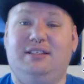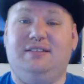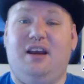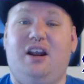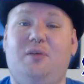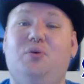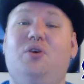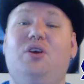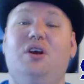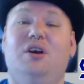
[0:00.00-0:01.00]
It's
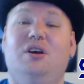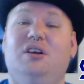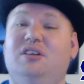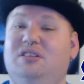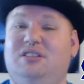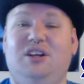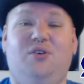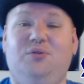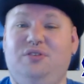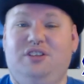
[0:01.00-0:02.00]
terrible.
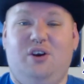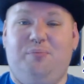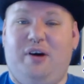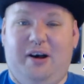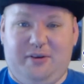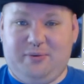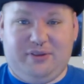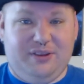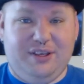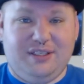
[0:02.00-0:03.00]
Don't bother
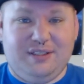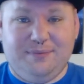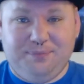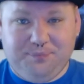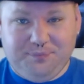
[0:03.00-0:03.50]
with this.